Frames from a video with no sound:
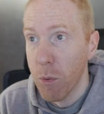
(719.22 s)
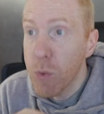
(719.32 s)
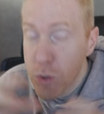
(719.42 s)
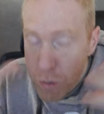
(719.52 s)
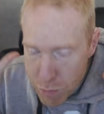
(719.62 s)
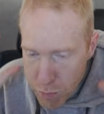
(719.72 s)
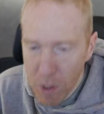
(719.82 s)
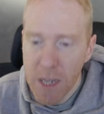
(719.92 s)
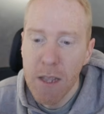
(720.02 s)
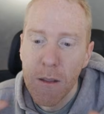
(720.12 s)
who
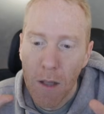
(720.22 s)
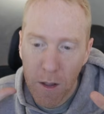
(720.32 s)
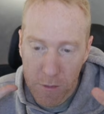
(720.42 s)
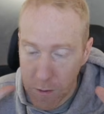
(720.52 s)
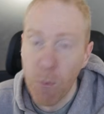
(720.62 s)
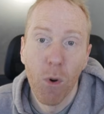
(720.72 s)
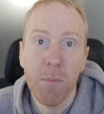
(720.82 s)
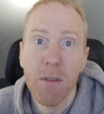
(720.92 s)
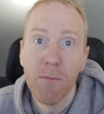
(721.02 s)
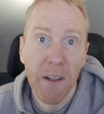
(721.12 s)
truly
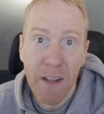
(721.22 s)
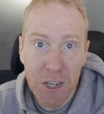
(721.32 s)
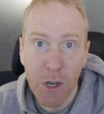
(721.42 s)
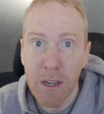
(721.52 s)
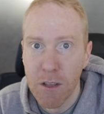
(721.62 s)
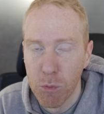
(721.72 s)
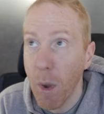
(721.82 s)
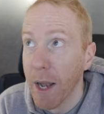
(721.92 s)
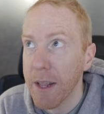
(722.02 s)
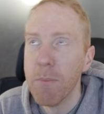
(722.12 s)
support me financially as
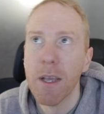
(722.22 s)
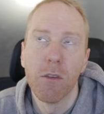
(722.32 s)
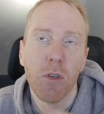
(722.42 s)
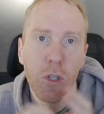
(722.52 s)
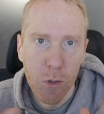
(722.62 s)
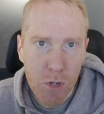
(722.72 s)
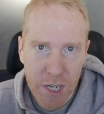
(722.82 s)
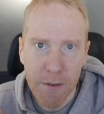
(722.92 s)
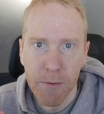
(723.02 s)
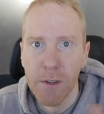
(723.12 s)
well. It makes a
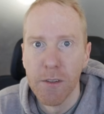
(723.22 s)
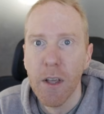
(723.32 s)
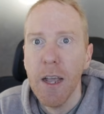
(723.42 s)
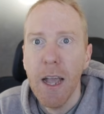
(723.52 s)
huge difference